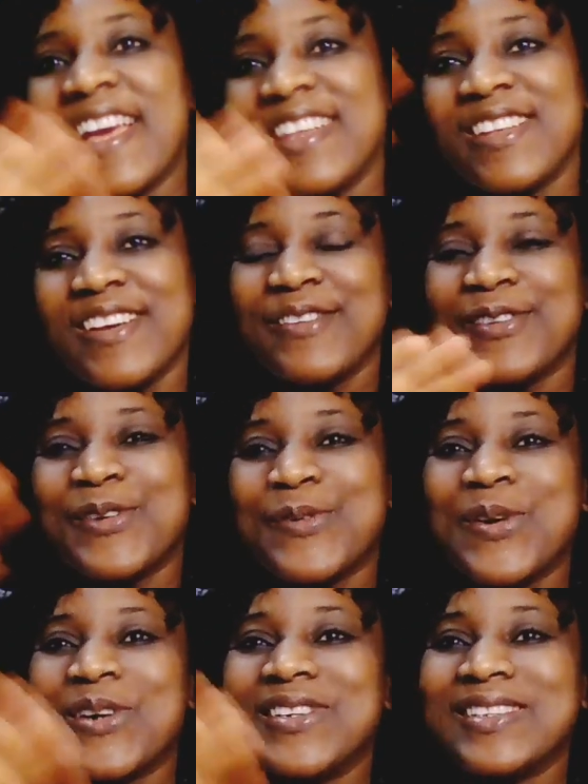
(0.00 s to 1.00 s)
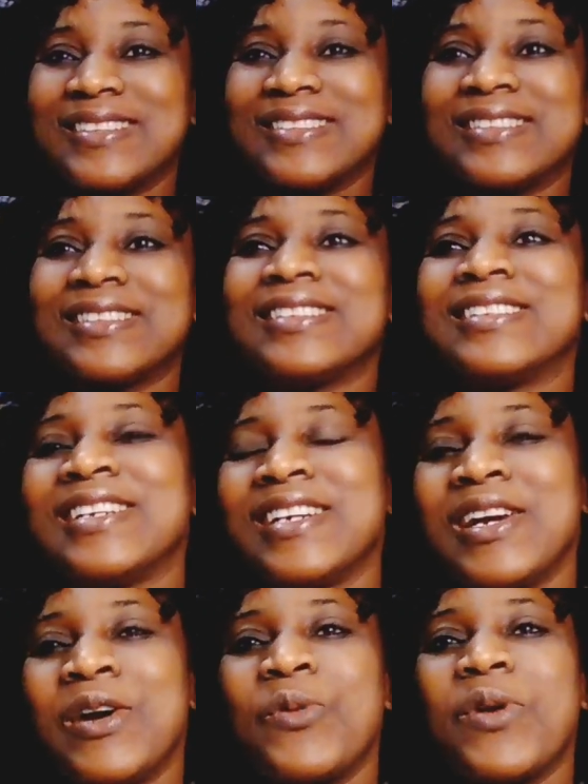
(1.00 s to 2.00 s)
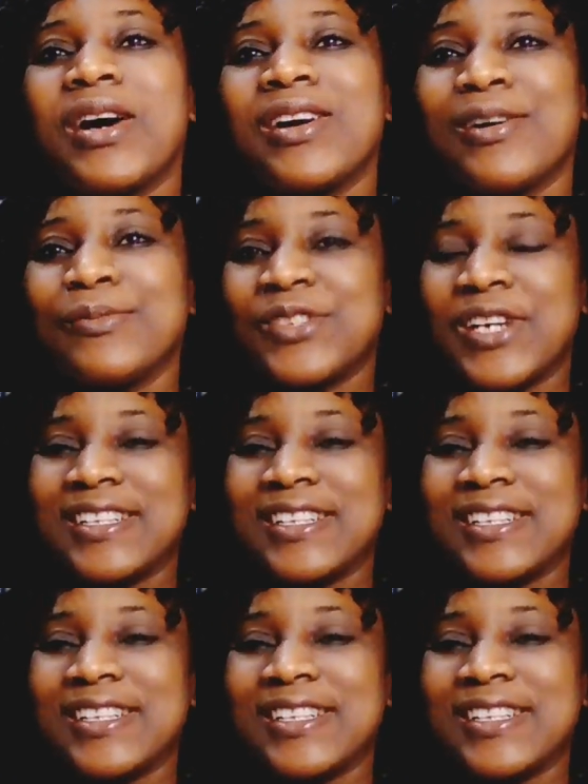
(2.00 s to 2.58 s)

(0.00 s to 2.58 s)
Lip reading: Hello everyone, welcome